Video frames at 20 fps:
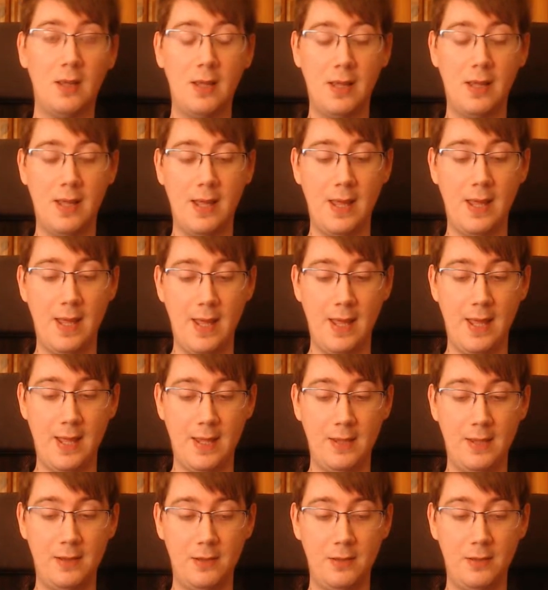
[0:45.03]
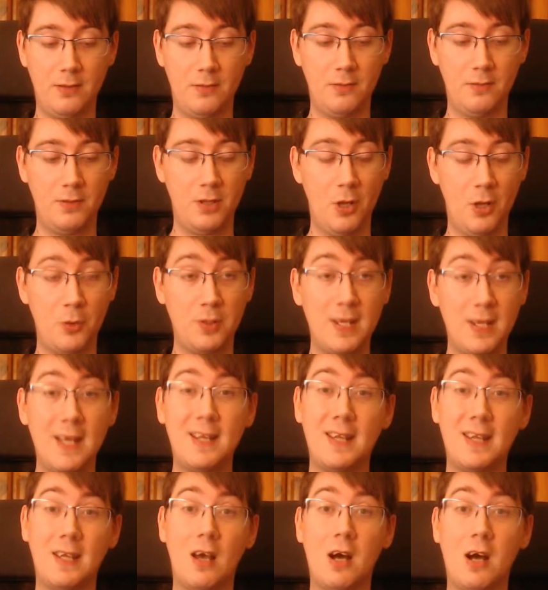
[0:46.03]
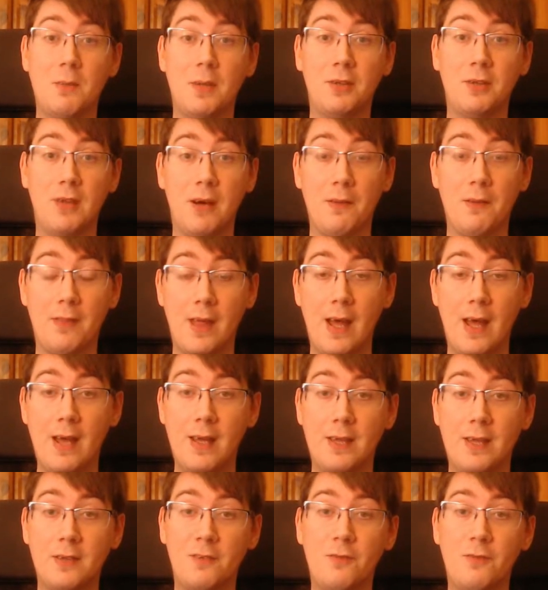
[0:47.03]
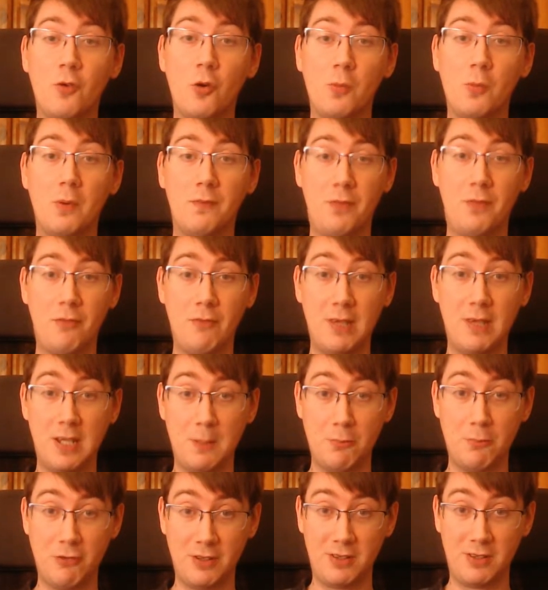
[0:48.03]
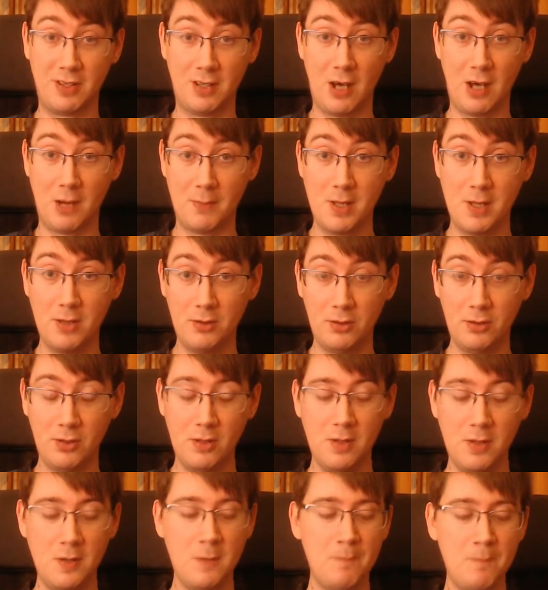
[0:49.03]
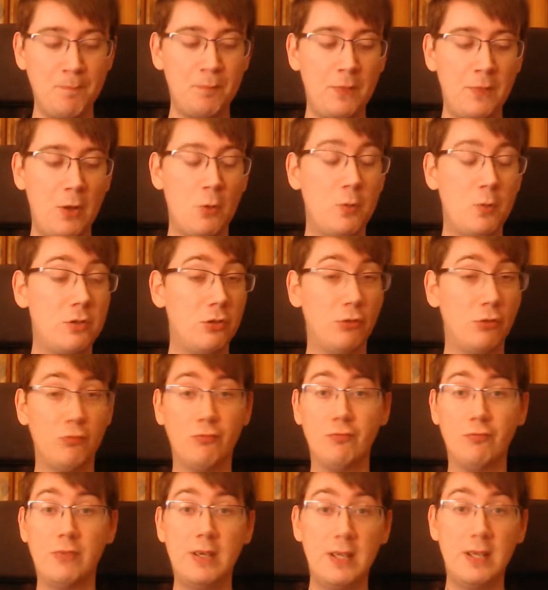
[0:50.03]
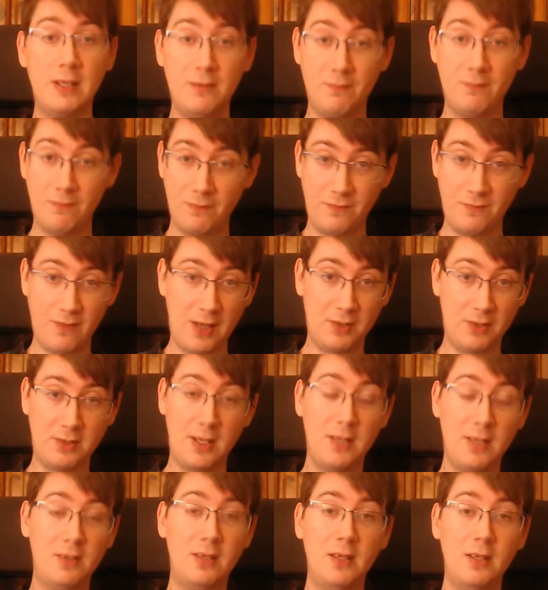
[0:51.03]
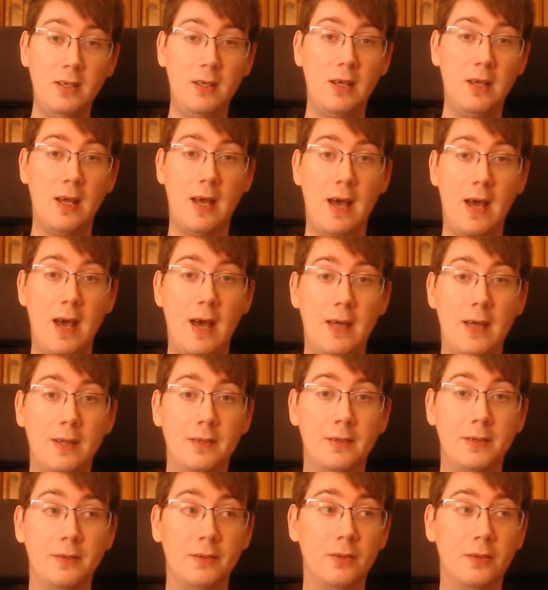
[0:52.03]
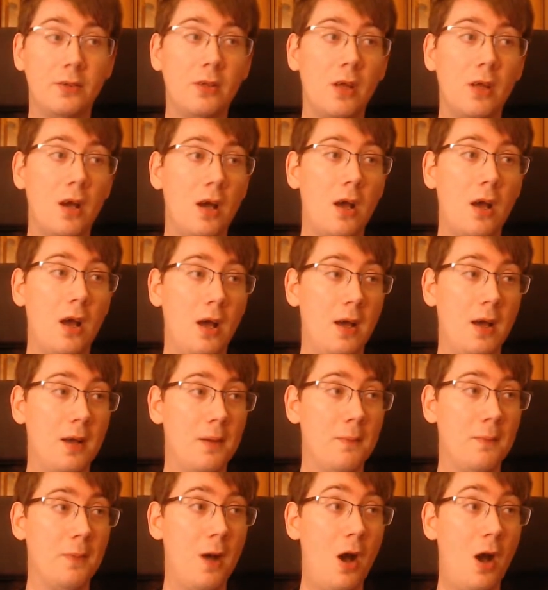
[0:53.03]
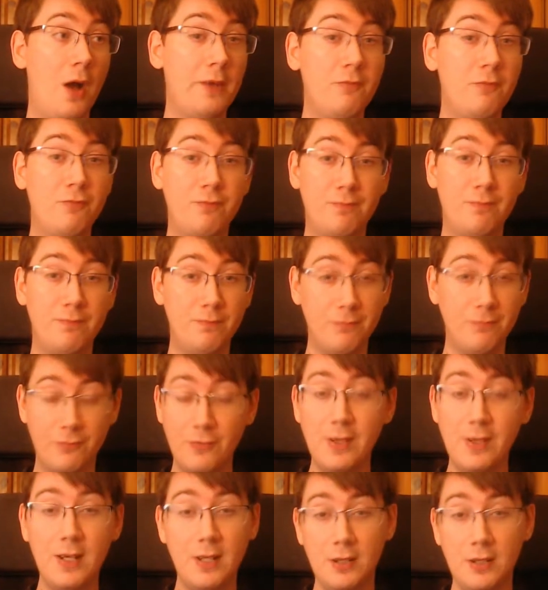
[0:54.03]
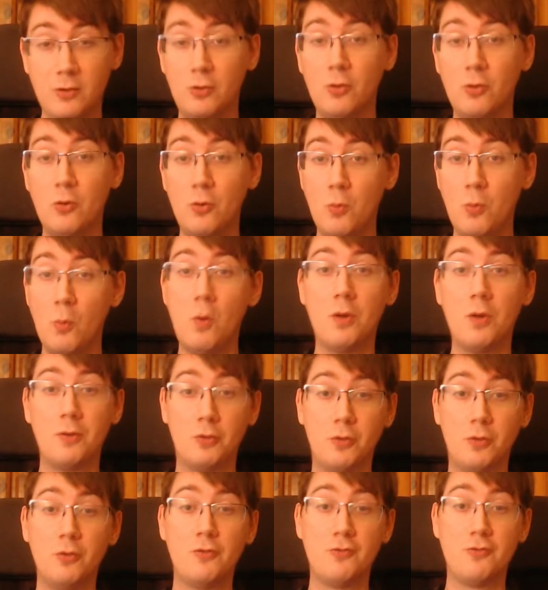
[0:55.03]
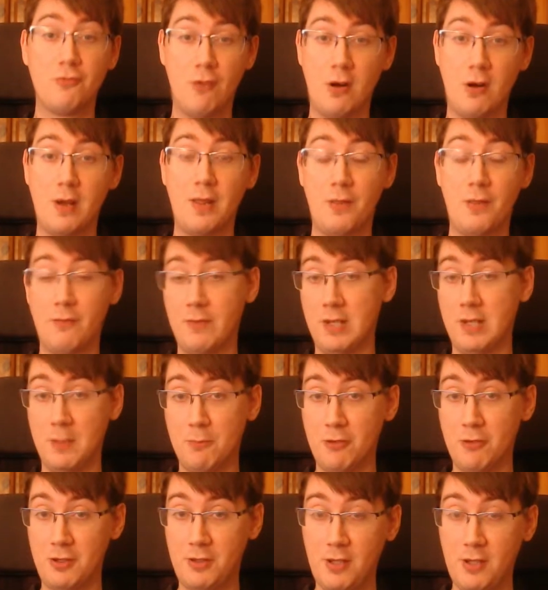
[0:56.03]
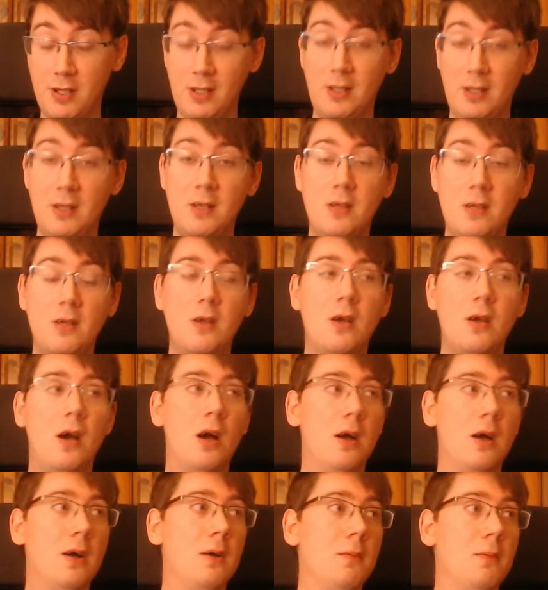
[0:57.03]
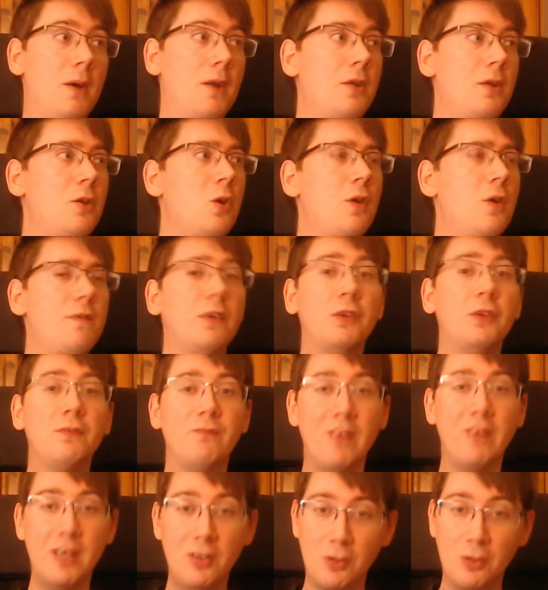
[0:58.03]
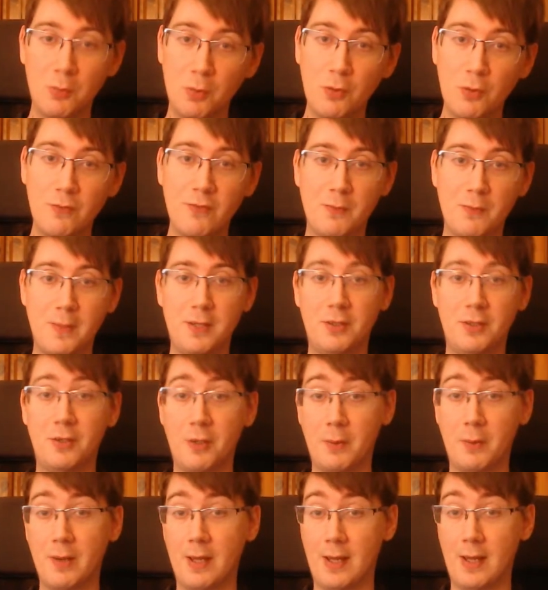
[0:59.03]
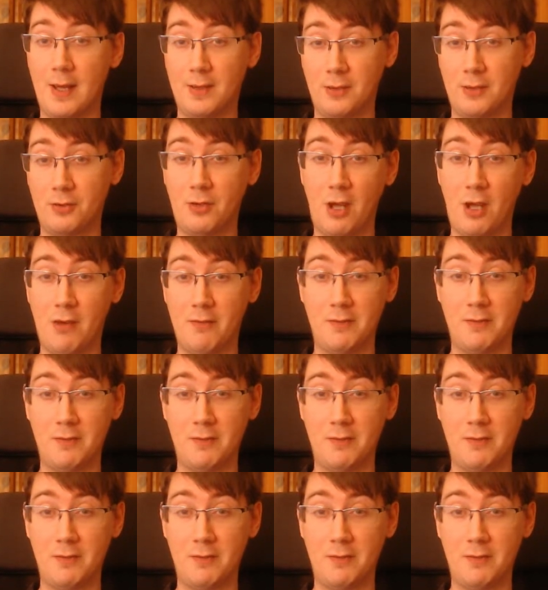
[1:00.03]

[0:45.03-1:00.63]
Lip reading: in getting armies out there in the form of 3D printed armies, which is really fascinating. And I really do want to try 3D printing. I don't know if it's feasible for me to do it at this current